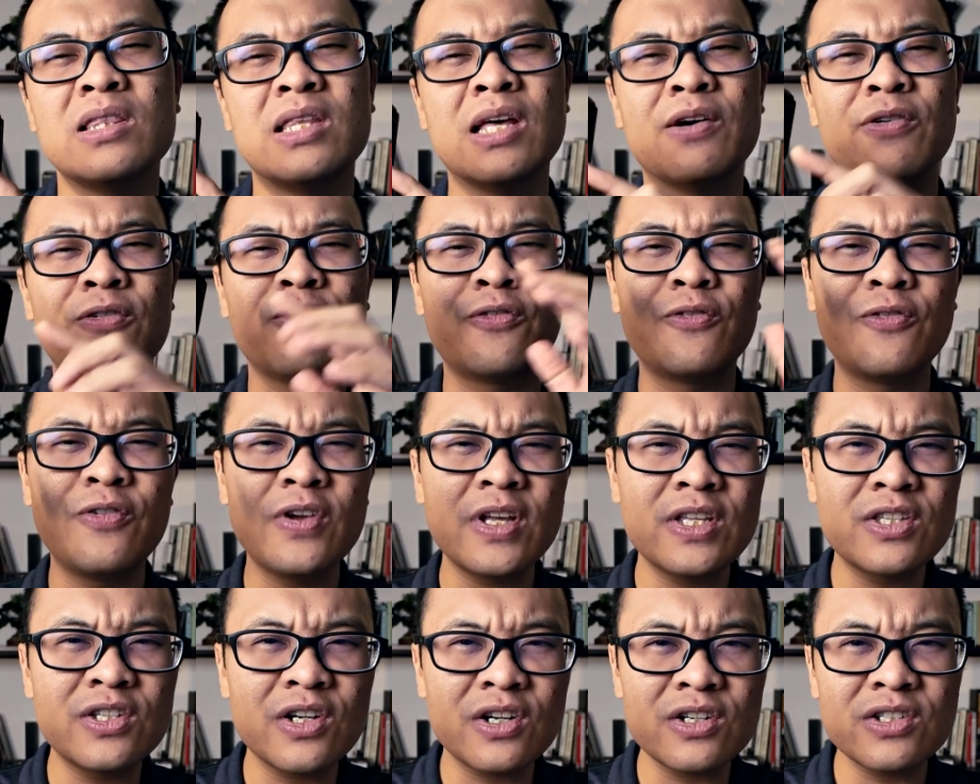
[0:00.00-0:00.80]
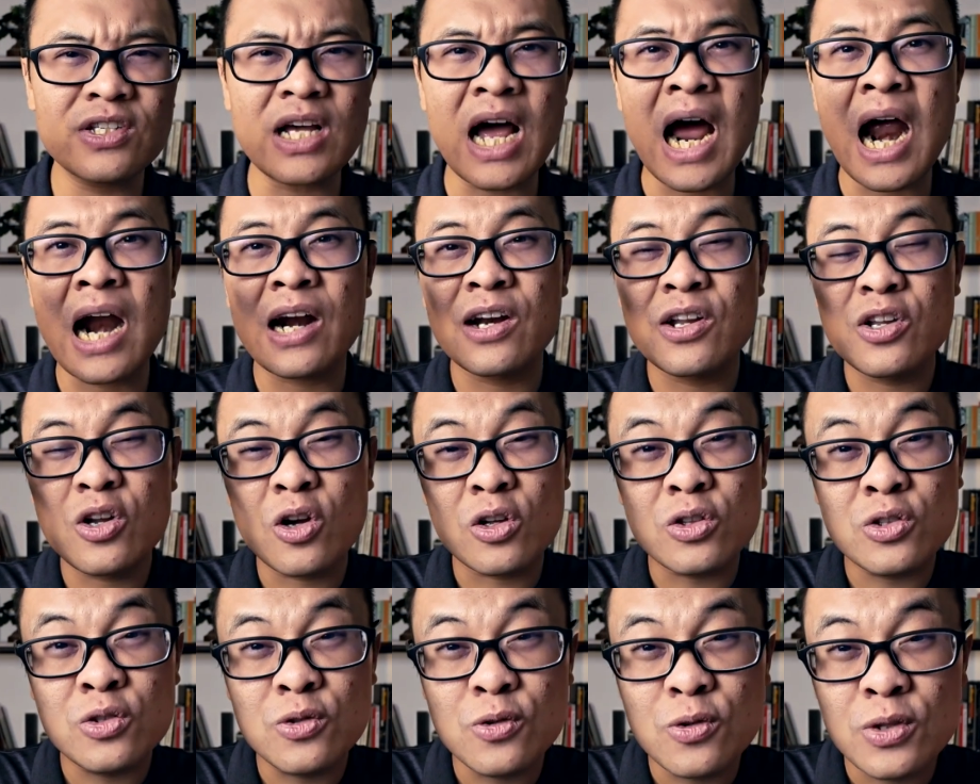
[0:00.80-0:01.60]
the features are
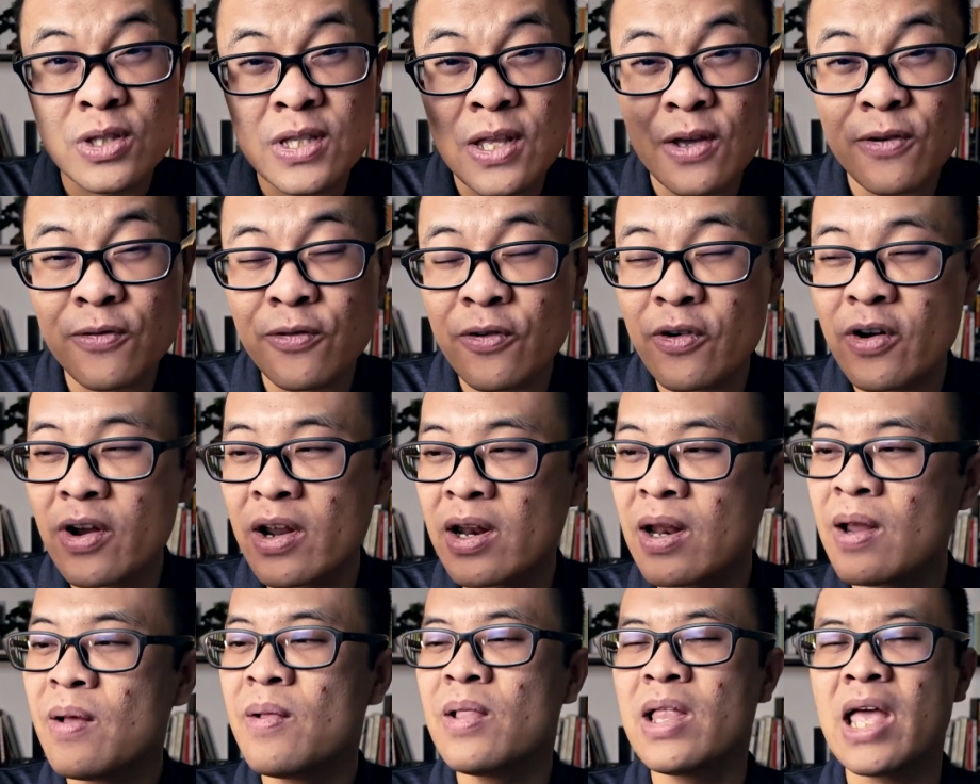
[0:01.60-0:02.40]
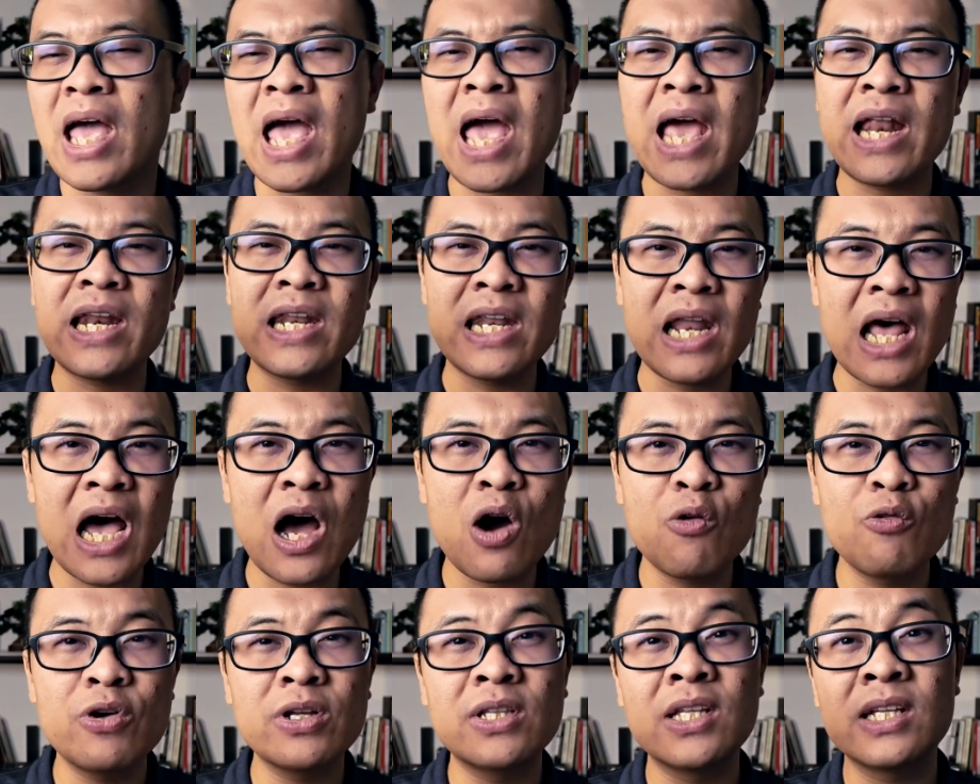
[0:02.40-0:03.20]
not too different, and
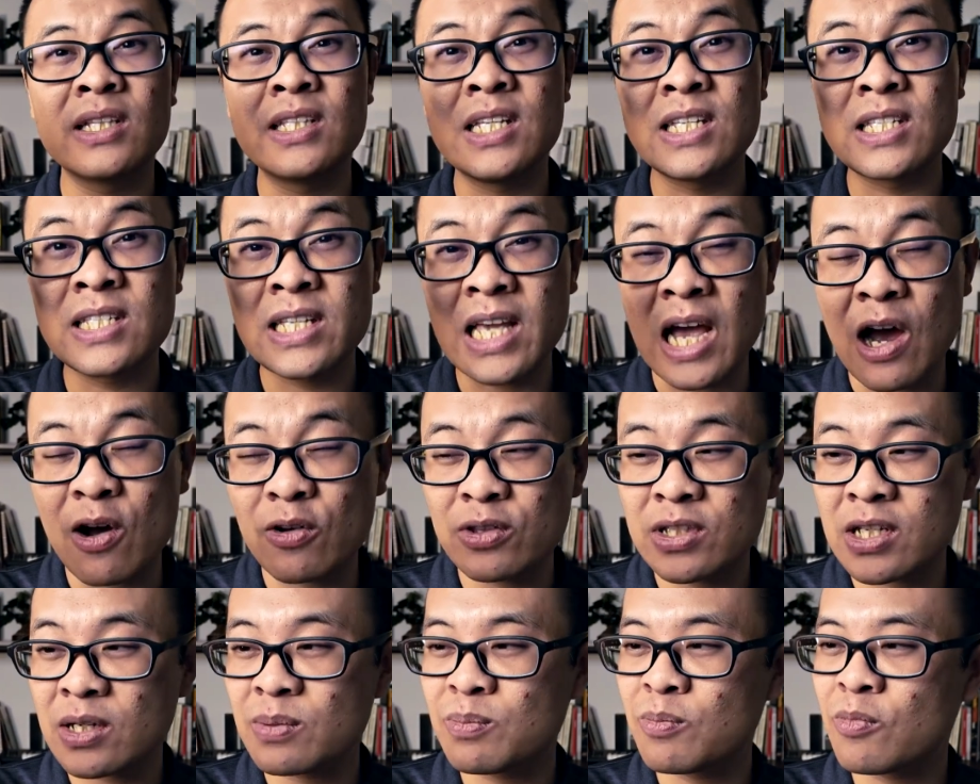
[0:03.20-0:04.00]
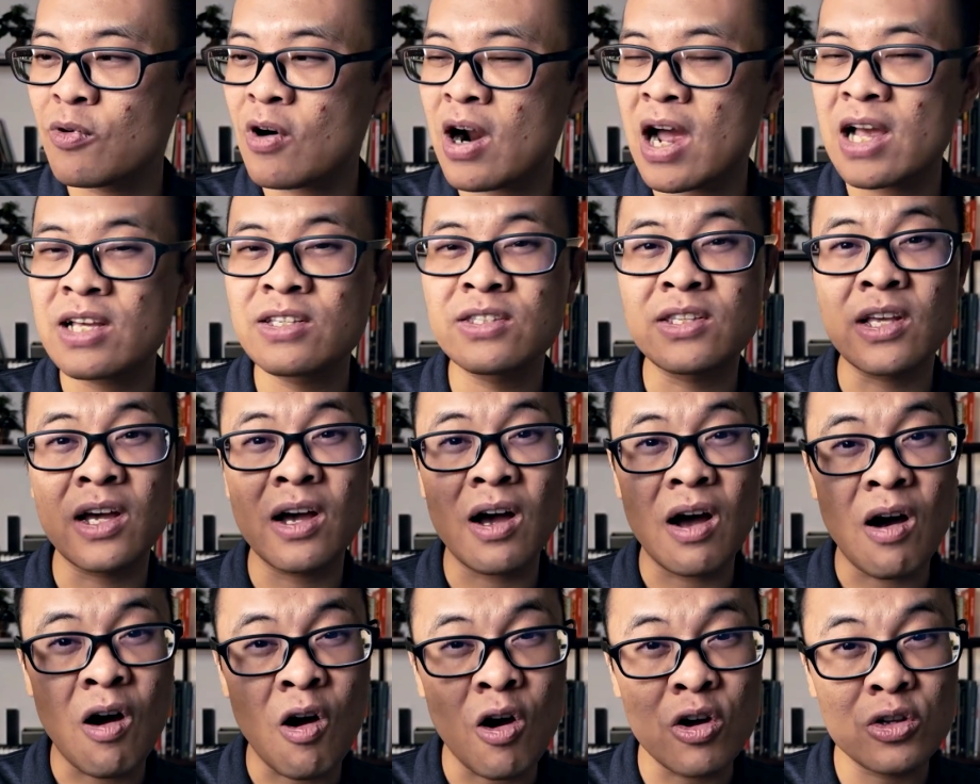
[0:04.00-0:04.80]
now with the discounted price,
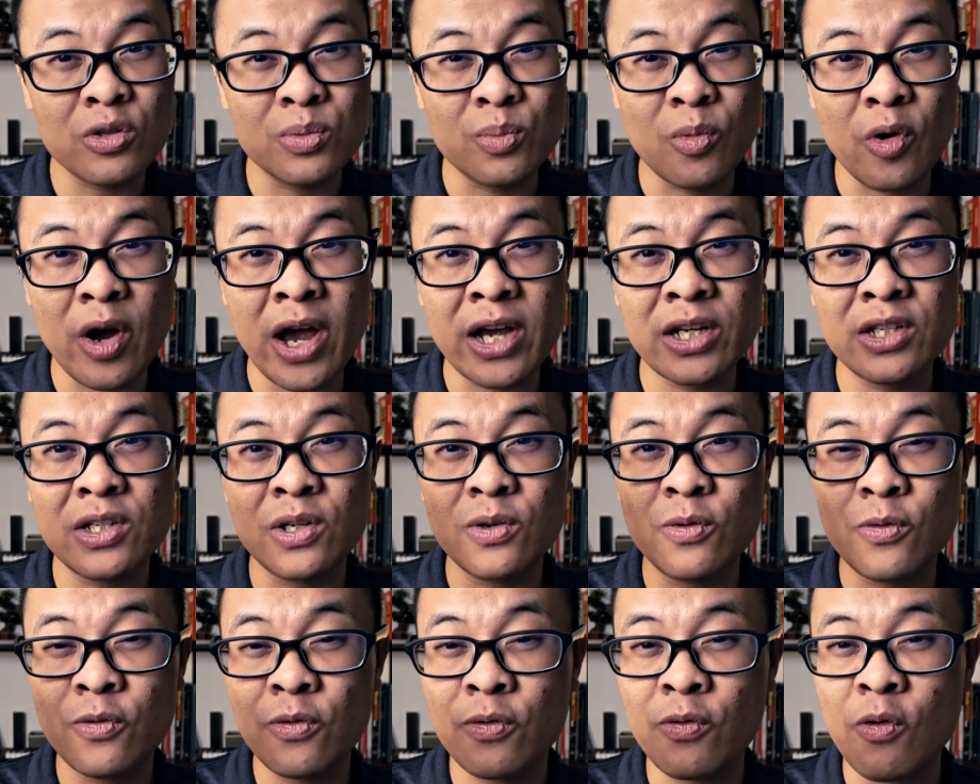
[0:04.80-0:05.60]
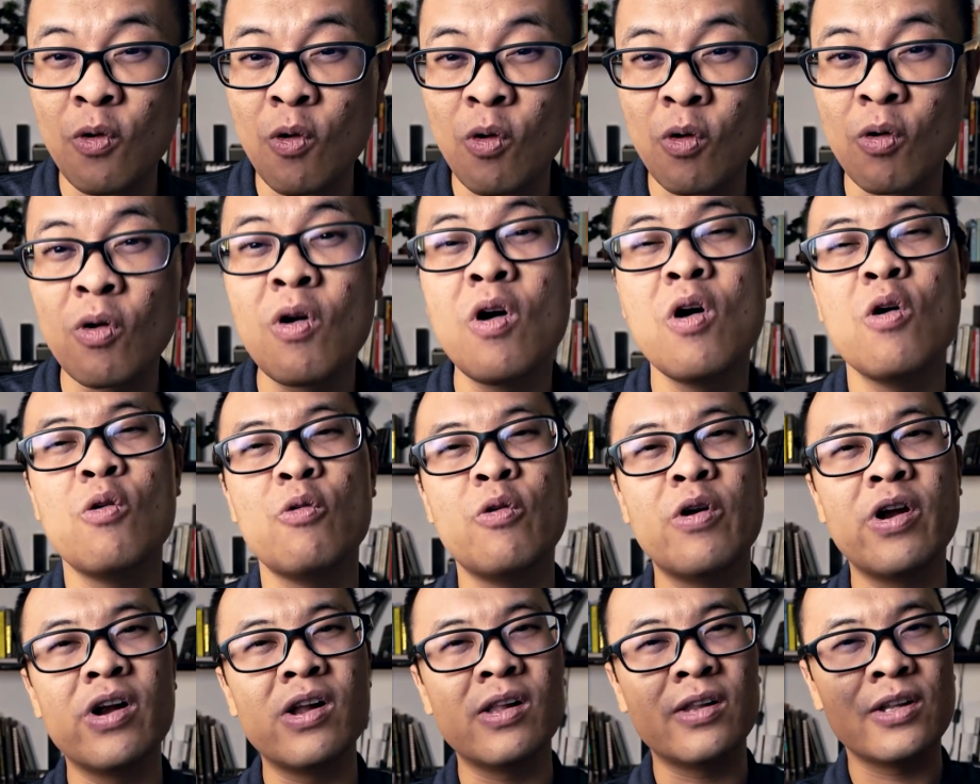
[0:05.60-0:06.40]
the Osmo Action 4
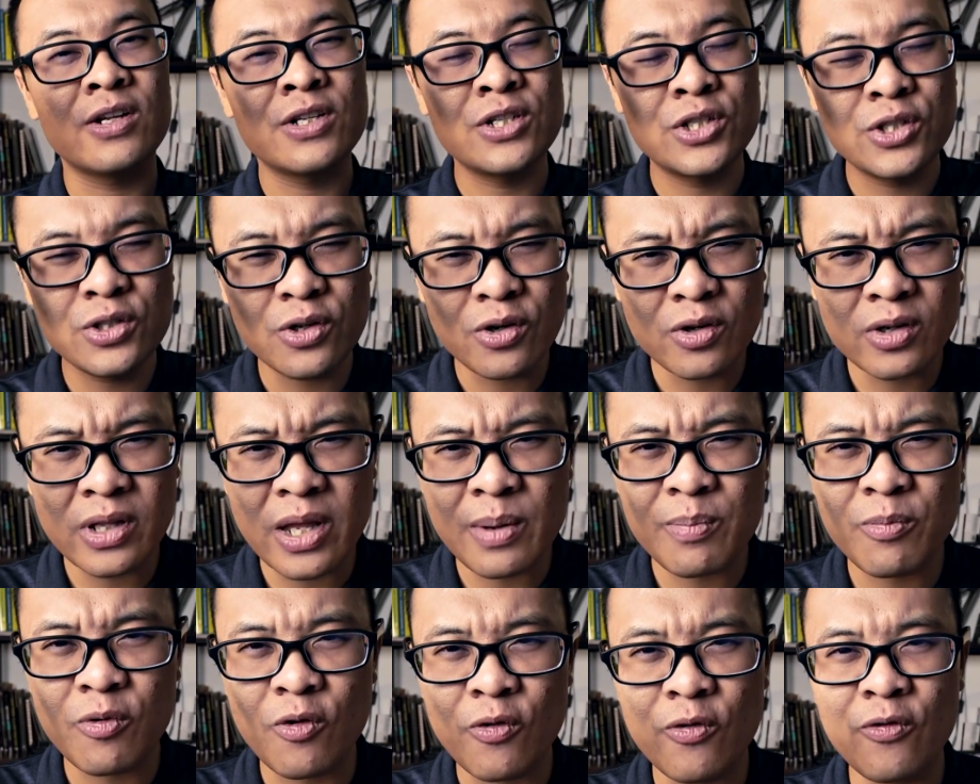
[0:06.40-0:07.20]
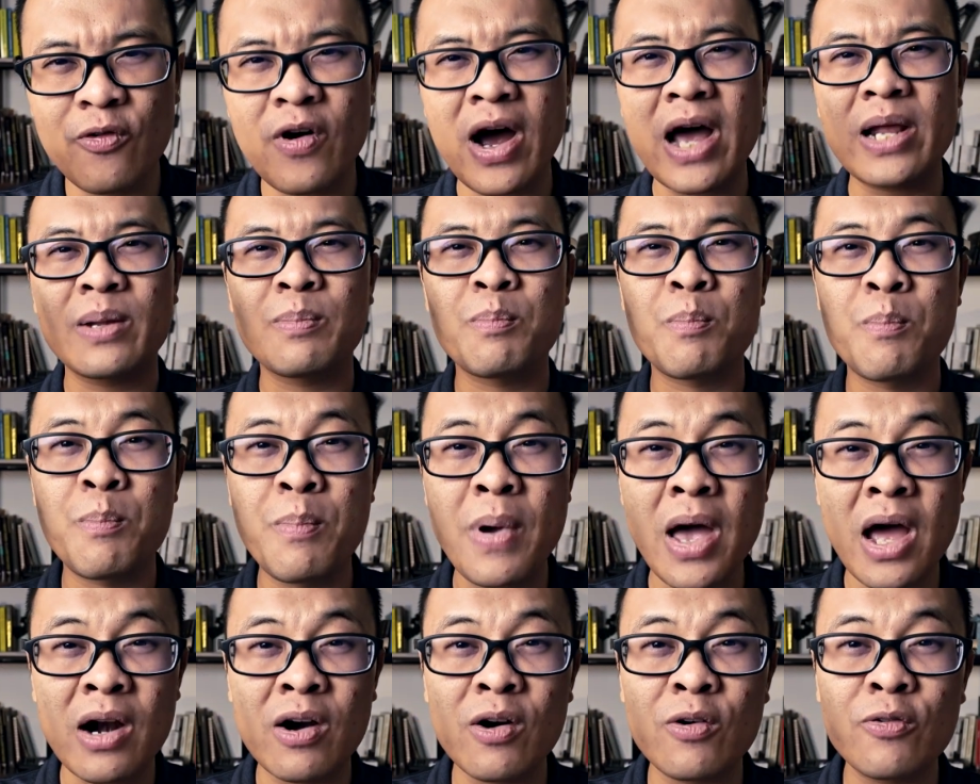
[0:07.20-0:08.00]
will surely provide
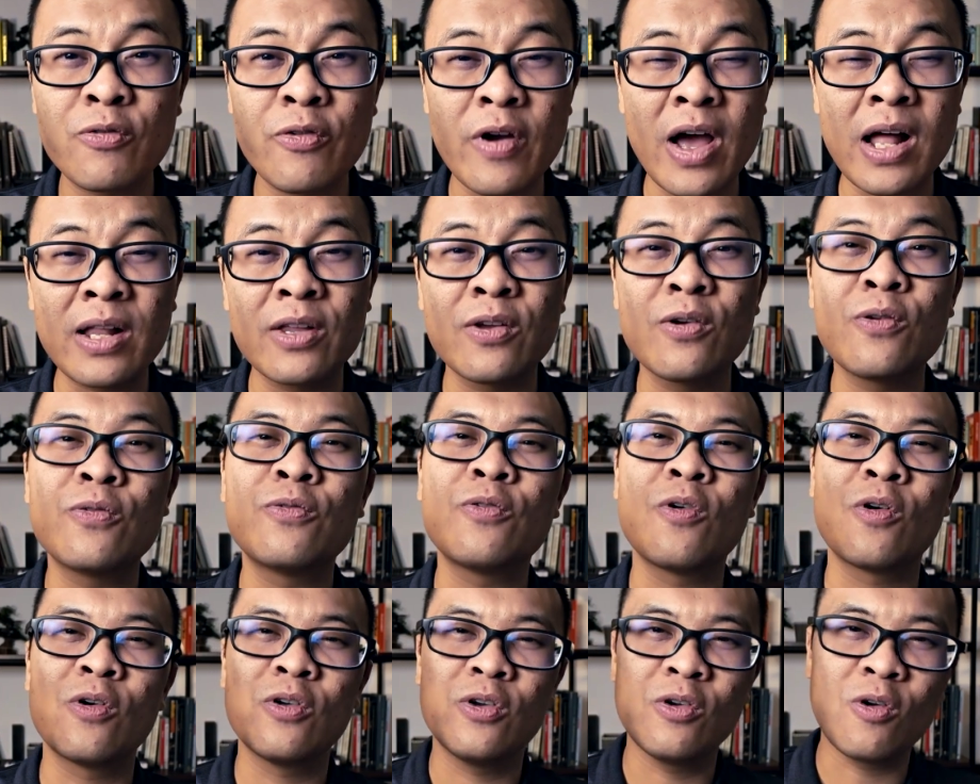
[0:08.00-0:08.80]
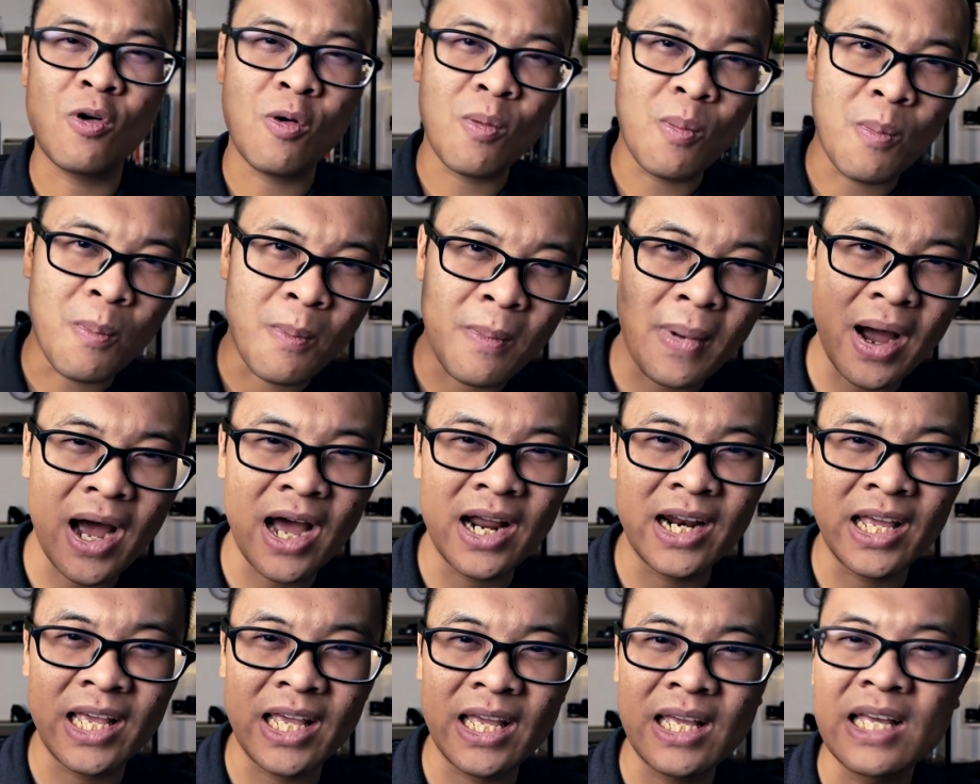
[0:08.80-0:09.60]
better value for your
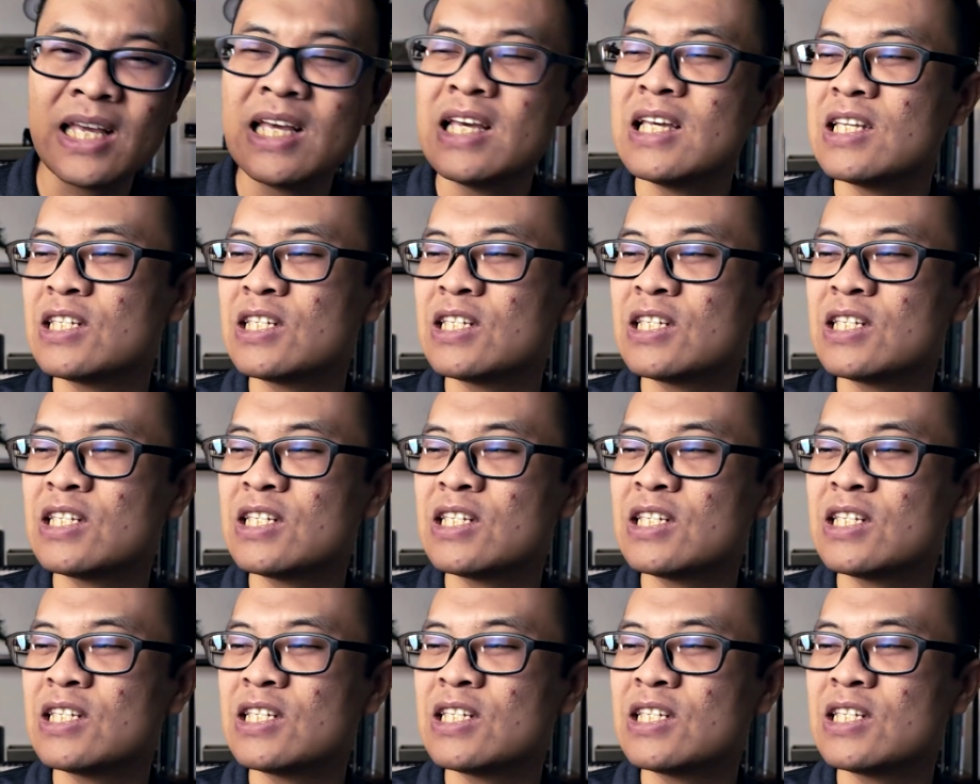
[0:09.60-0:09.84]
money.